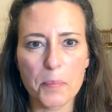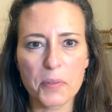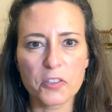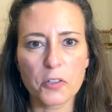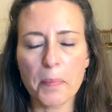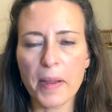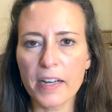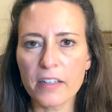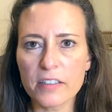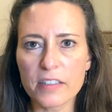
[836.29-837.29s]
But their
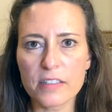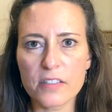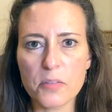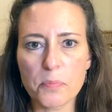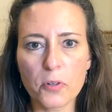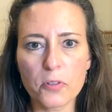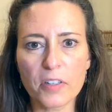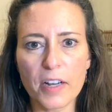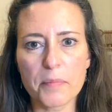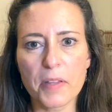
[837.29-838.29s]
parents
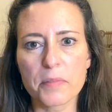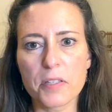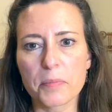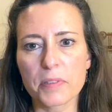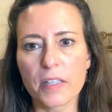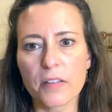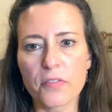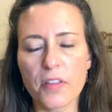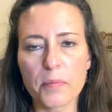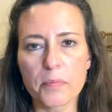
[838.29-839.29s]
program them to
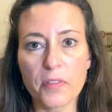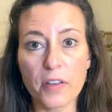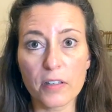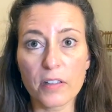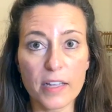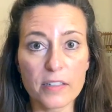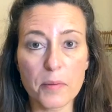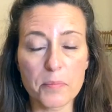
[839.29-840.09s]
believe that they'll end